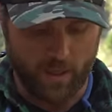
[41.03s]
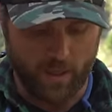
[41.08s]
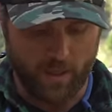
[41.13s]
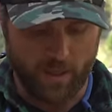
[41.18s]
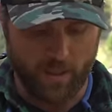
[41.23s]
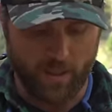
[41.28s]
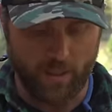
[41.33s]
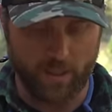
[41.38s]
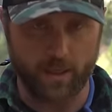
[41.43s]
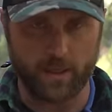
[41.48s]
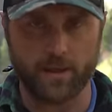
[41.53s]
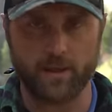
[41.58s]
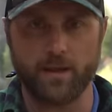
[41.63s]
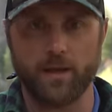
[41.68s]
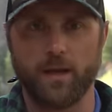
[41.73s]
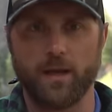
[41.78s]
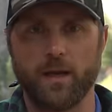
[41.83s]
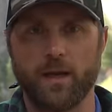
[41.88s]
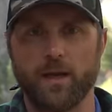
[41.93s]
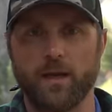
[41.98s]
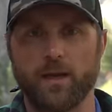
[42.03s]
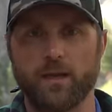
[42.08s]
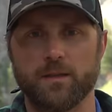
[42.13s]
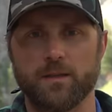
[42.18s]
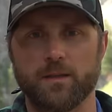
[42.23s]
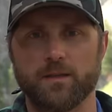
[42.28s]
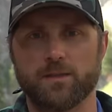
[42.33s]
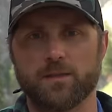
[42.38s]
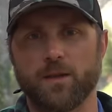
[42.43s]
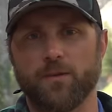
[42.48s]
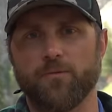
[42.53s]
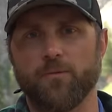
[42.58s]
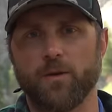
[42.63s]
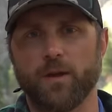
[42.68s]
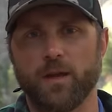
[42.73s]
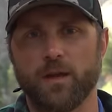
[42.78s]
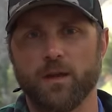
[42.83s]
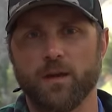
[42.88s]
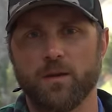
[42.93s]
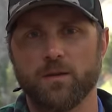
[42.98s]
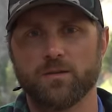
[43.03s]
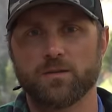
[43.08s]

Uh, and it, it's definitely